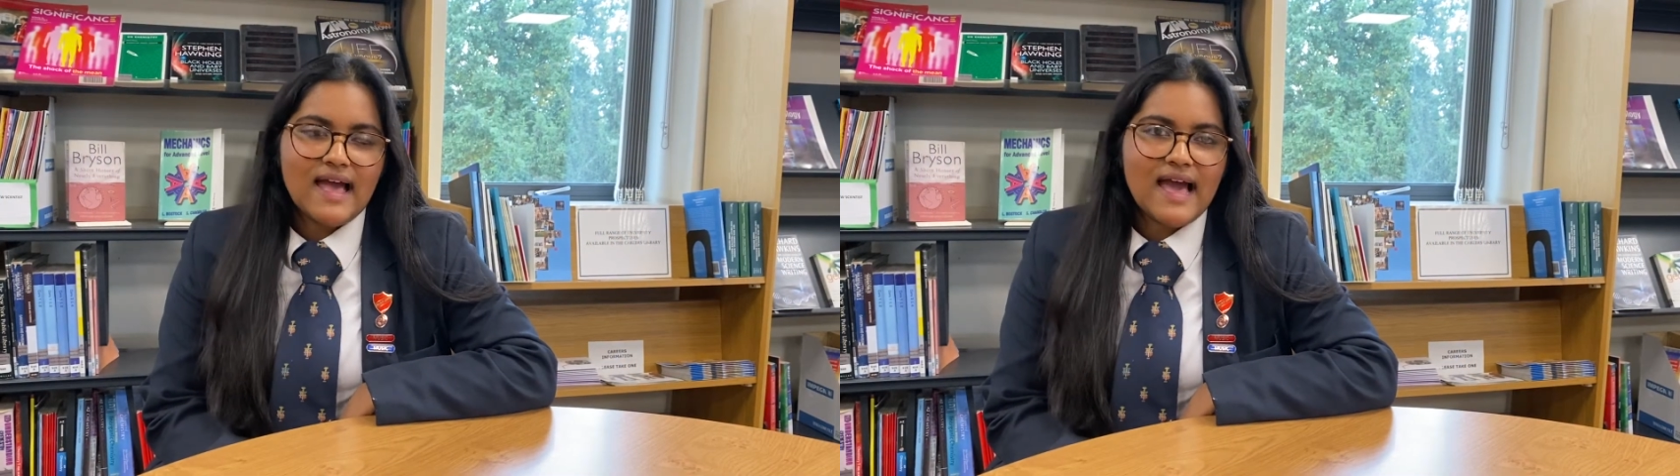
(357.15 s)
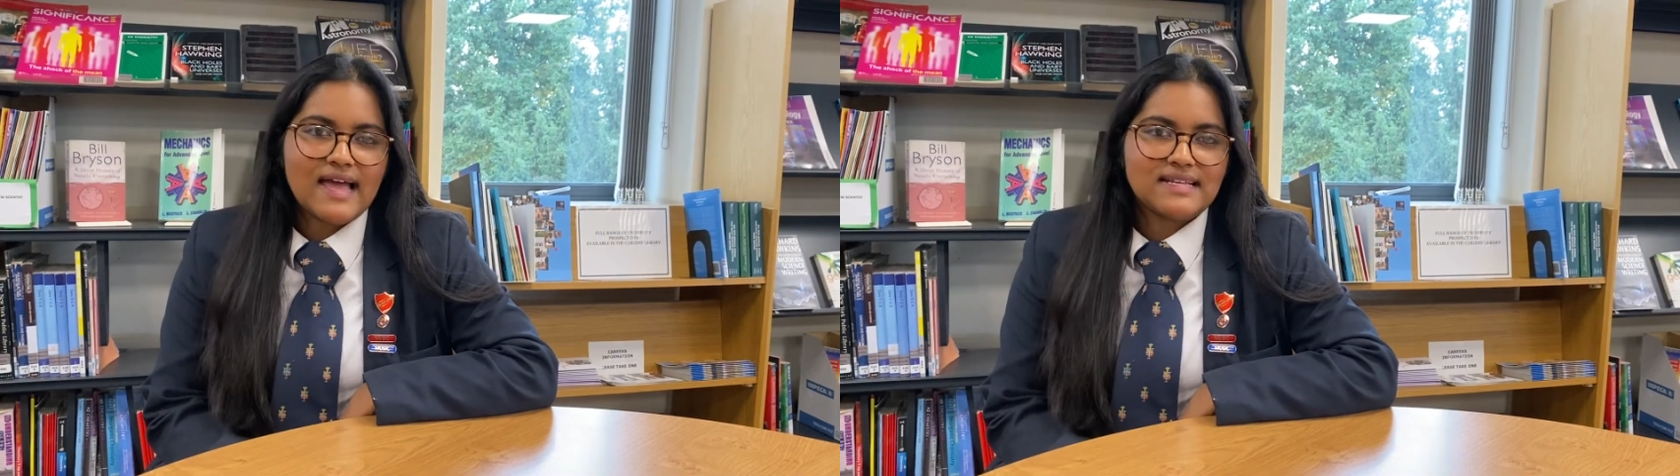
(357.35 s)

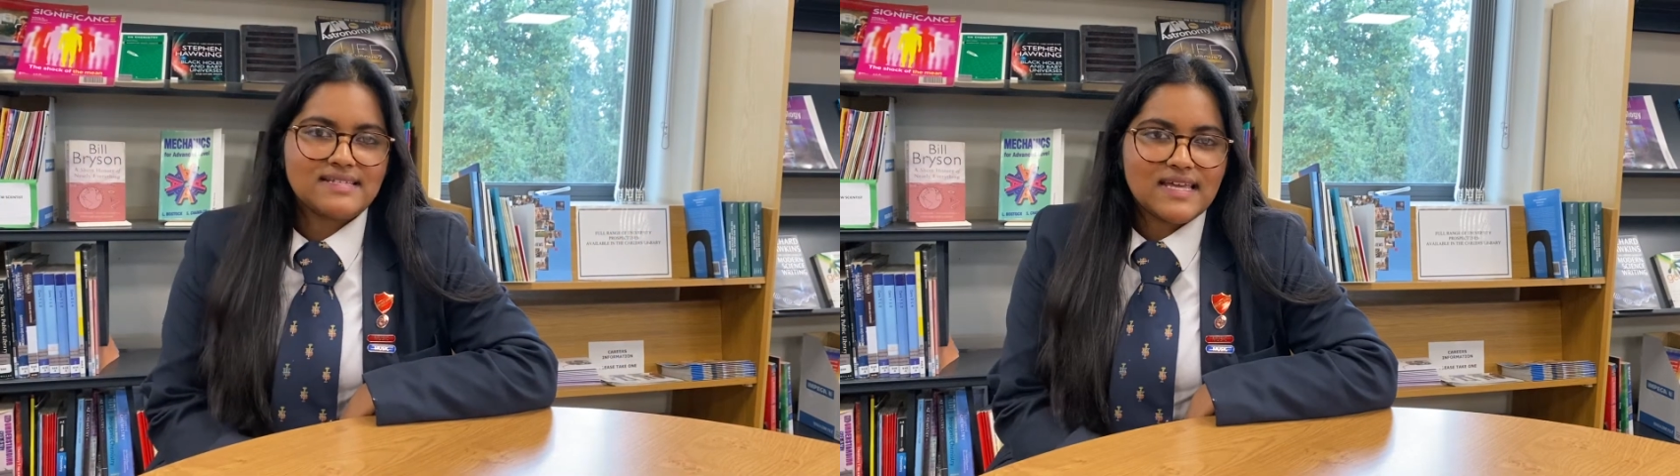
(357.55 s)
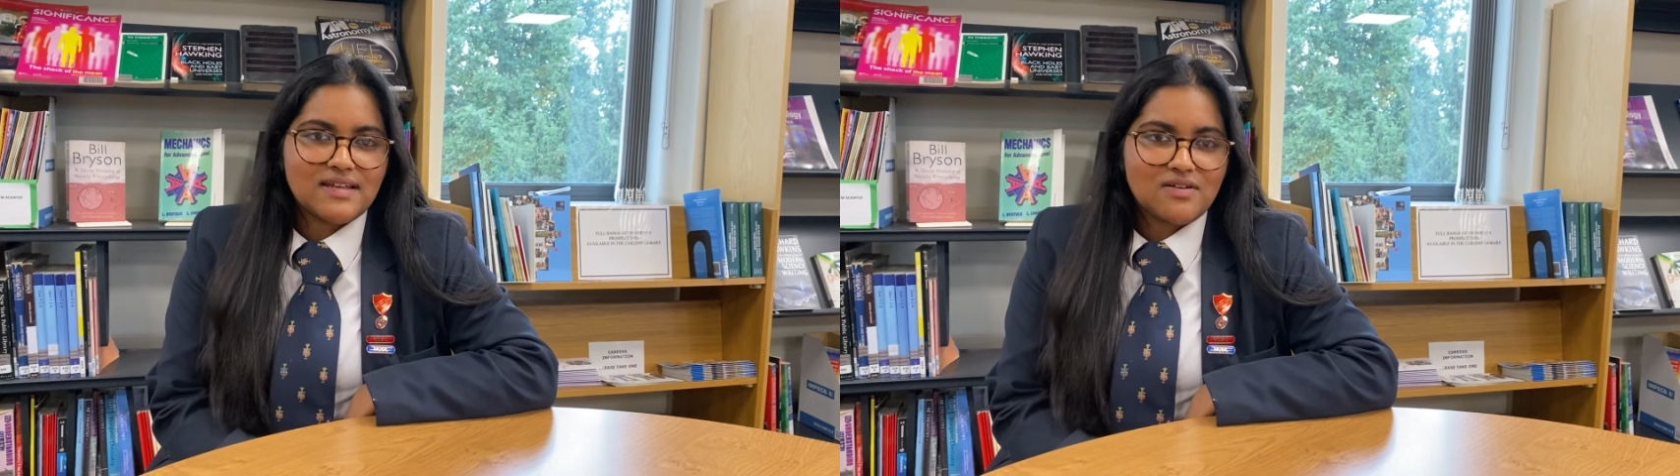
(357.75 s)
and
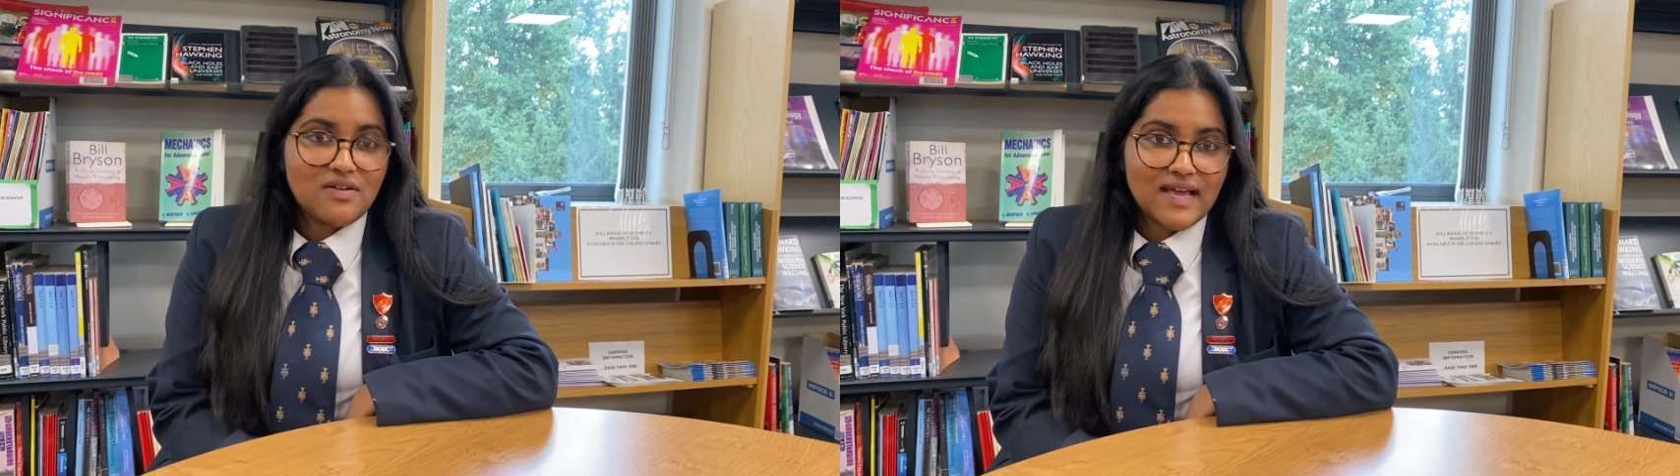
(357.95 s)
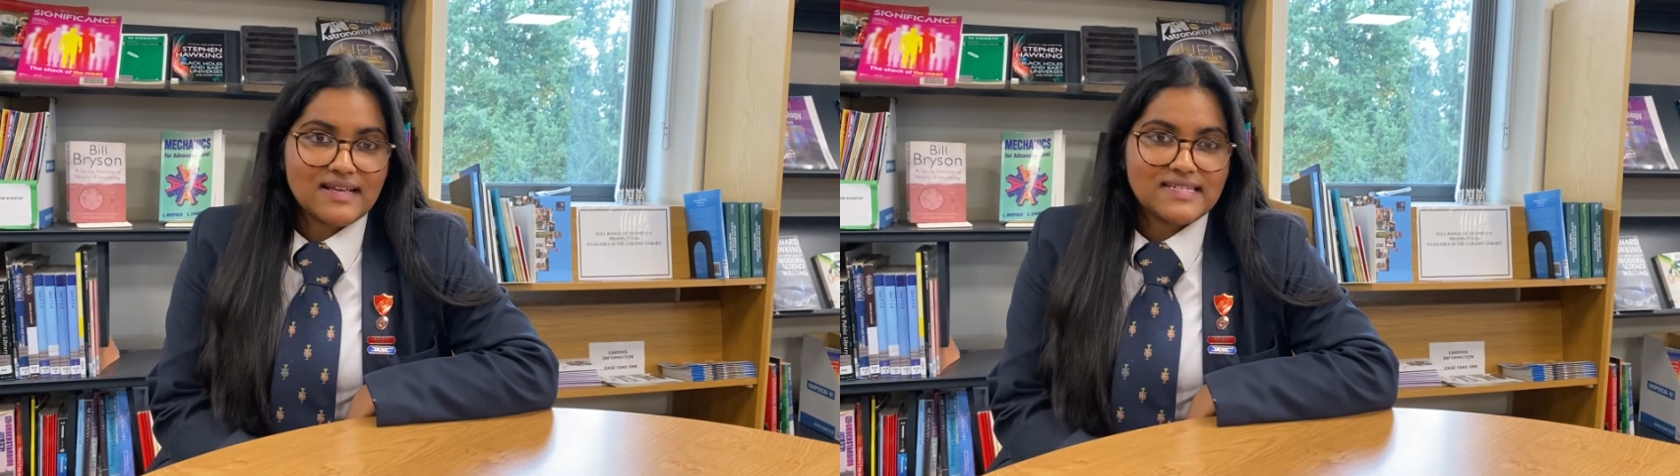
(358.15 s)
in
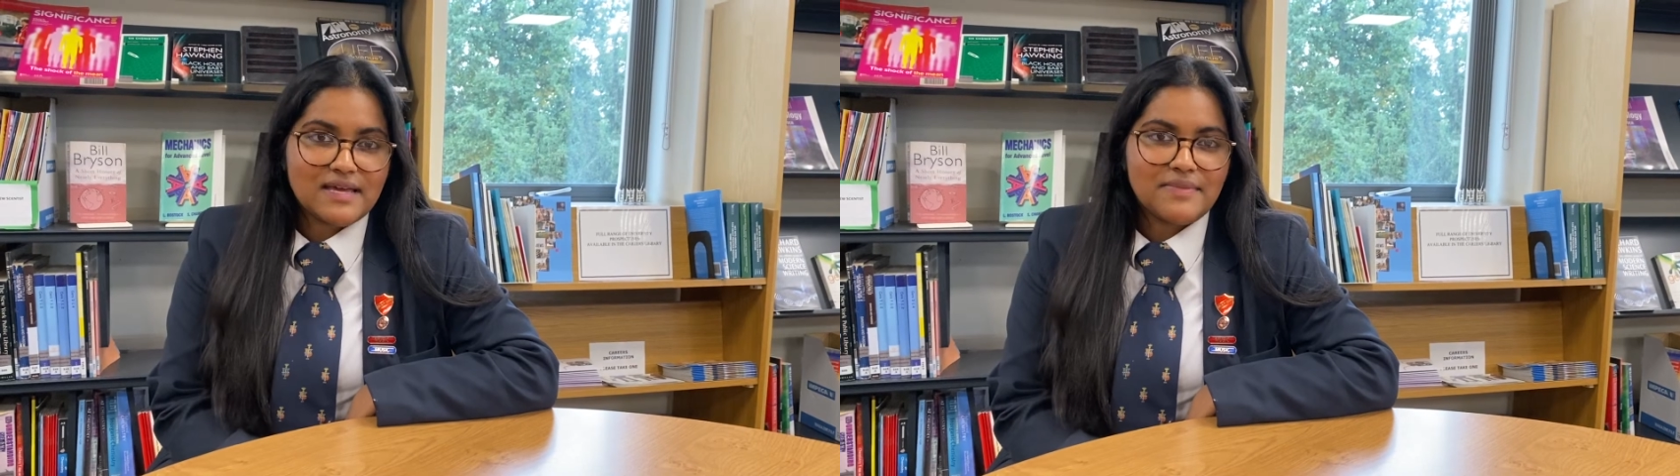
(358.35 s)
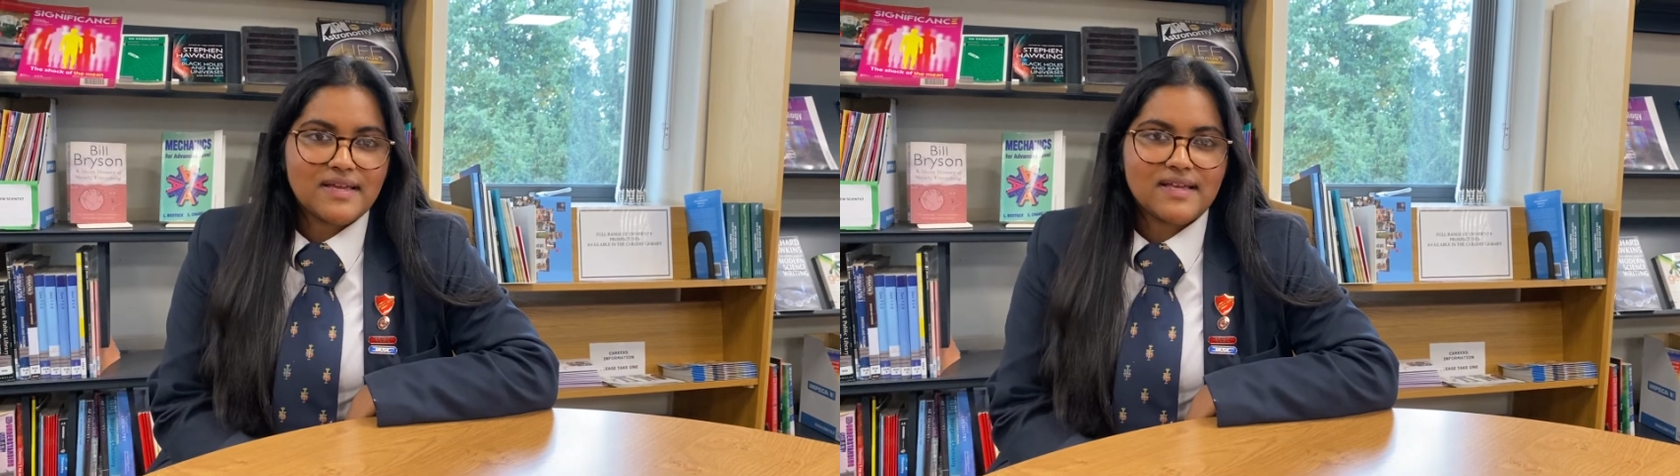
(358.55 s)

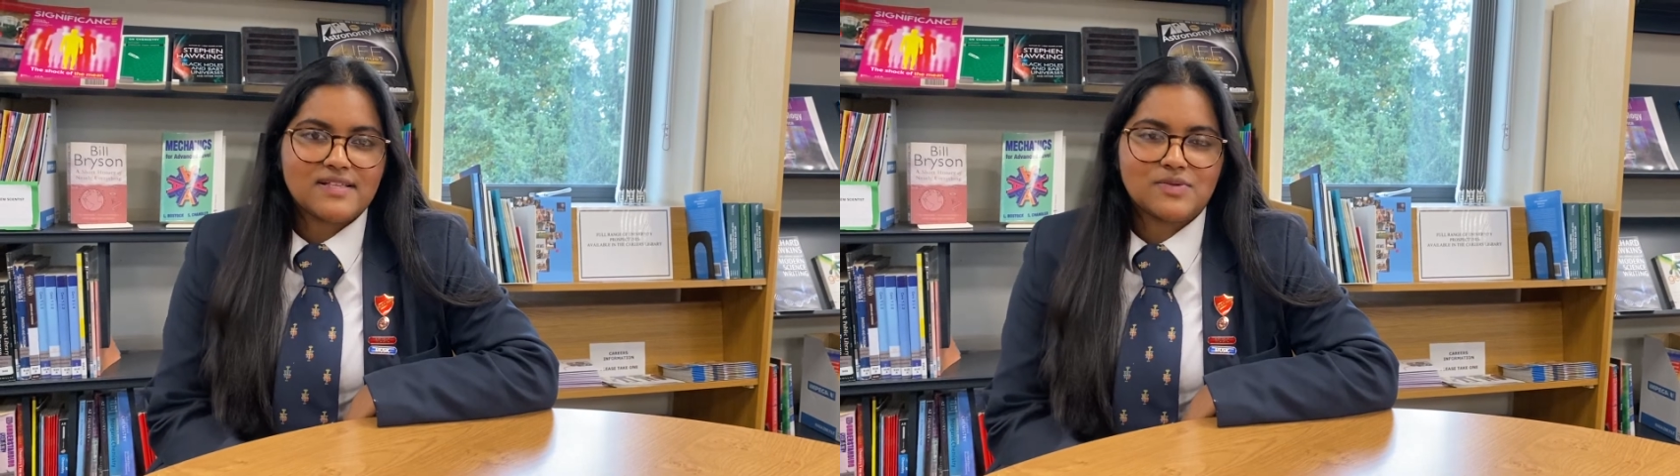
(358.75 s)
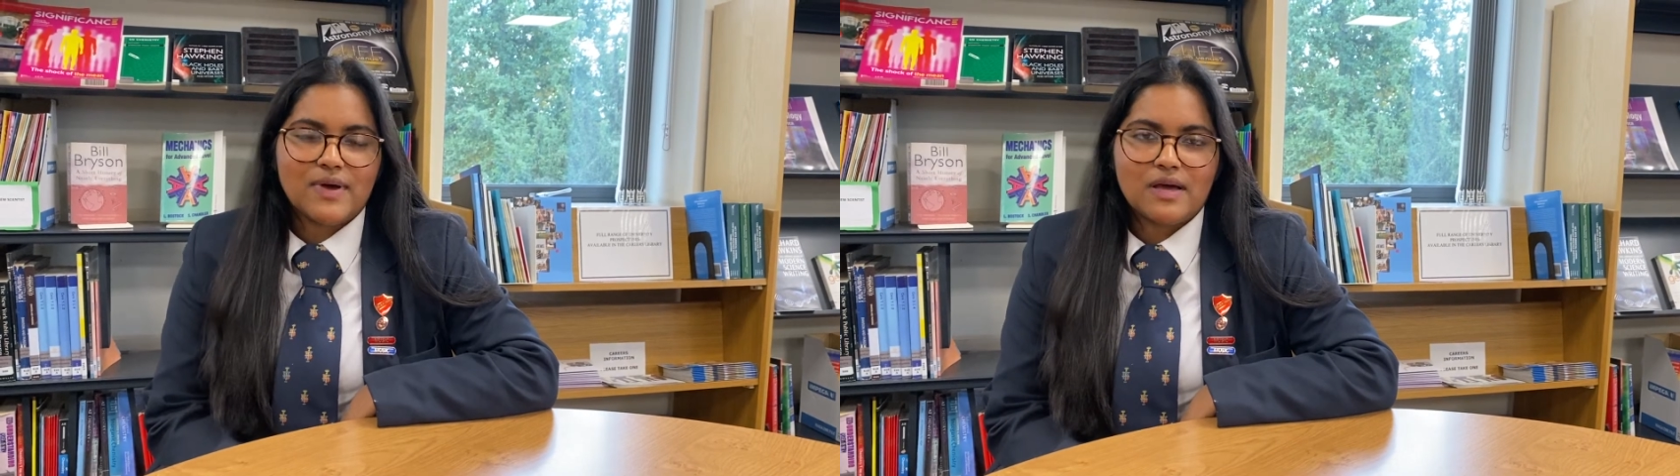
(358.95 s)
non-academic
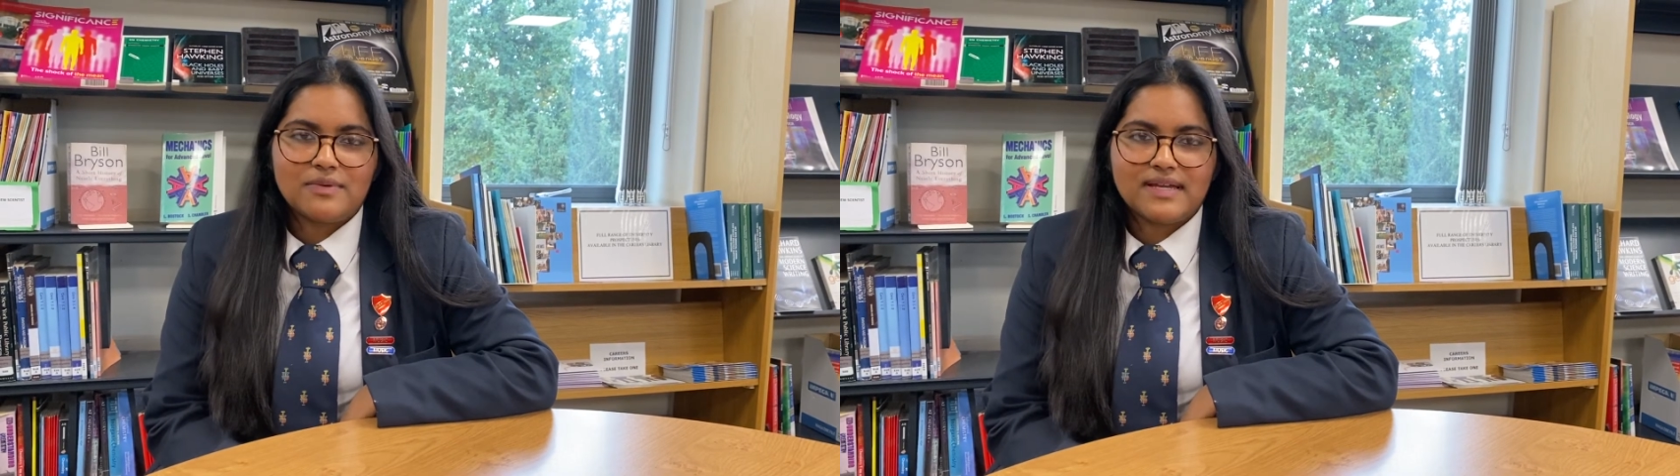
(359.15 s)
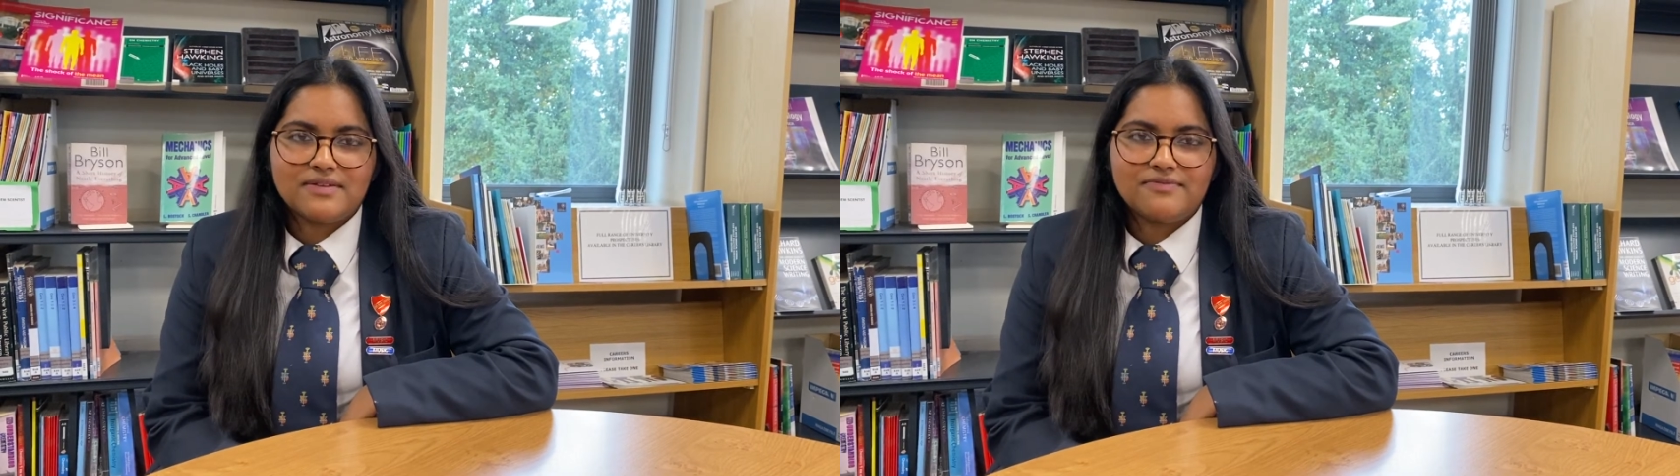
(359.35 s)
it's where we